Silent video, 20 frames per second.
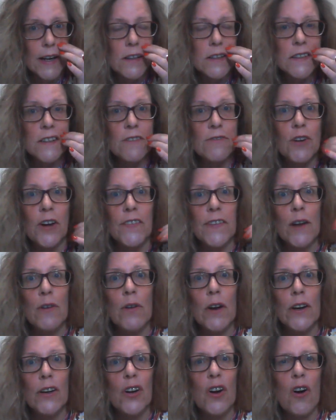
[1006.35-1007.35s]
Because they've got their
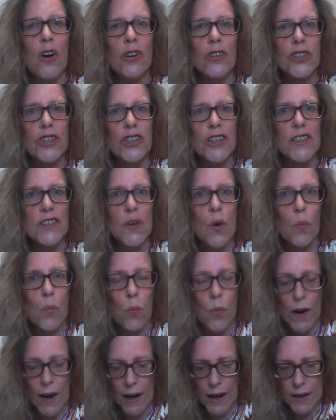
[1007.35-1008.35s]
own conscious
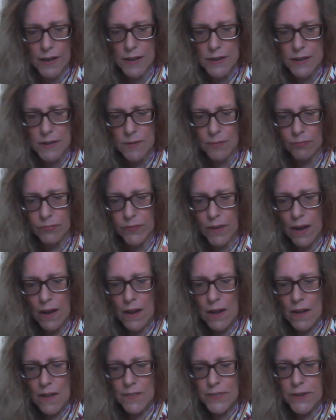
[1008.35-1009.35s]
awareness.
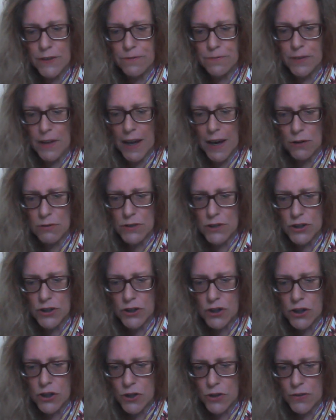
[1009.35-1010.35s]
The flowers
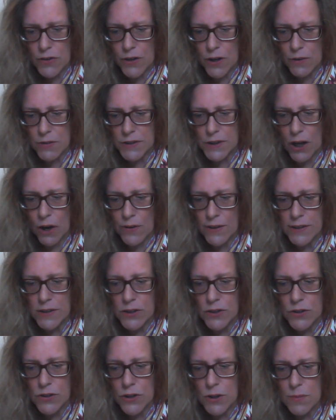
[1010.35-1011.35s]
knew that I was going
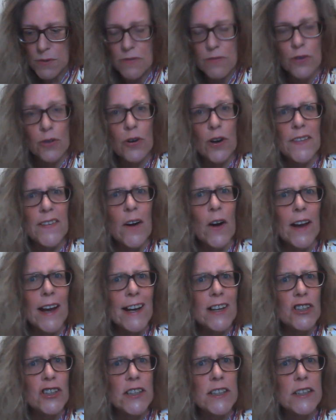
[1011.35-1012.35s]
to do before I
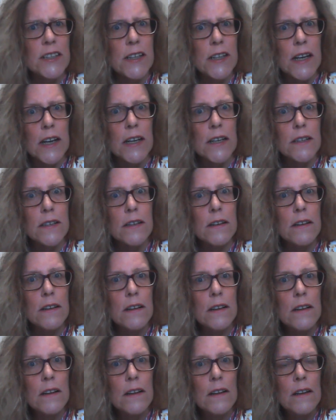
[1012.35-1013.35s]
actually did it.
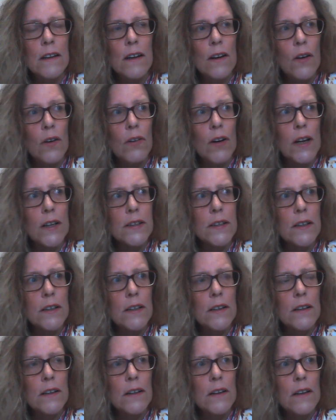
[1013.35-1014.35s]
What?
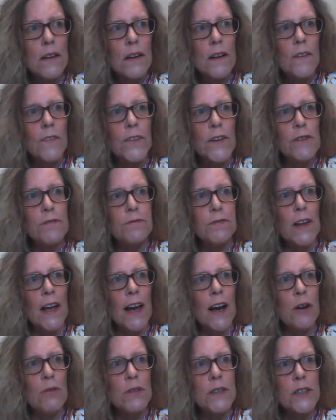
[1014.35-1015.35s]
The
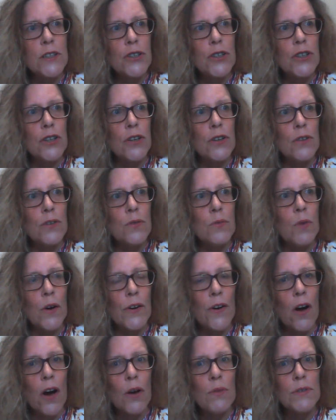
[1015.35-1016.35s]
flowers knew
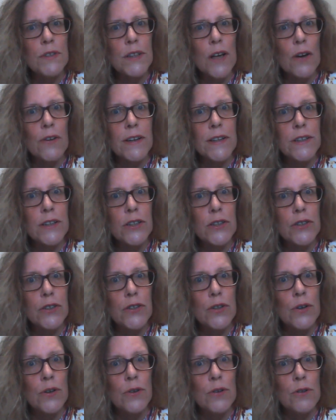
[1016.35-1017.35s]
what I was going to
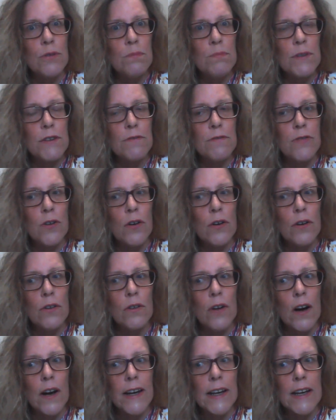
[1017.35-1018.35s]
do
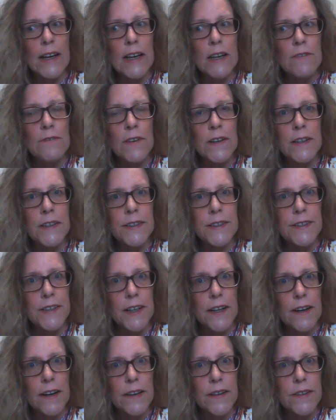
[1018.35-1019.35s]
before I even
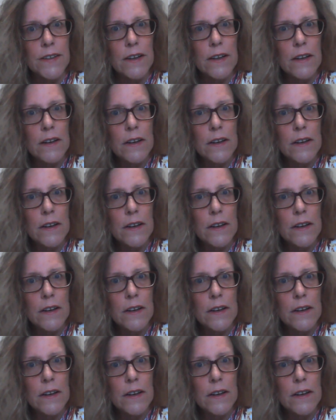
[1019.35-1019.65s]
did it.